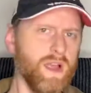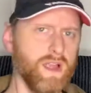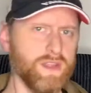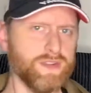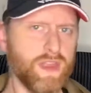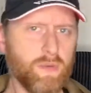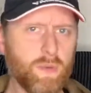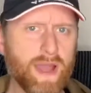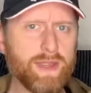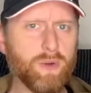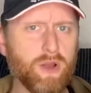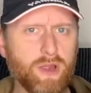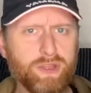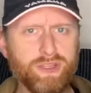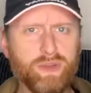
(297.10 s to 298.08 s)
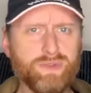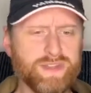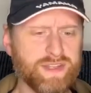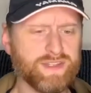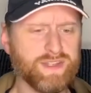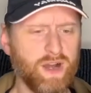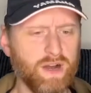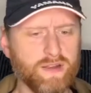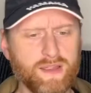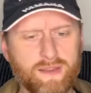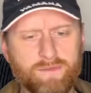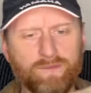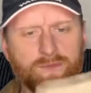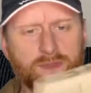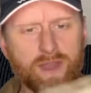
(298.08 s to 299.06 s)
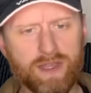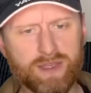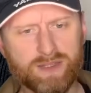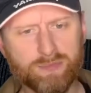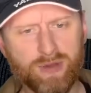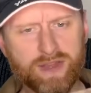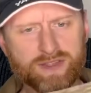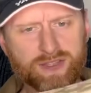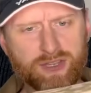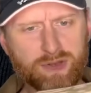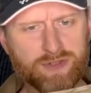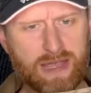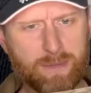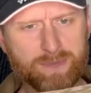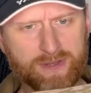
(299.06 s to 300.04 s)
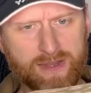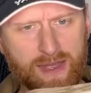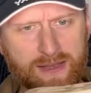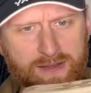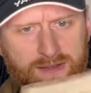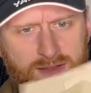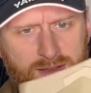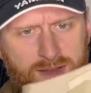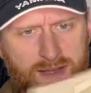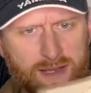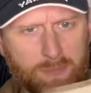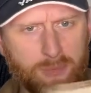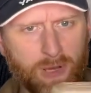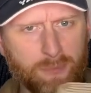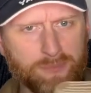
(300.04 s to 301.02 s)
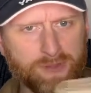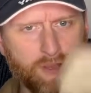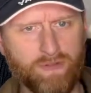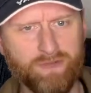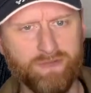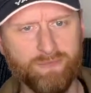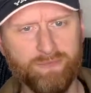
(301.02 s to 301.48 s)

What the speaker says: So the way you use this stock is you press 2 tabs at the end and it pops off.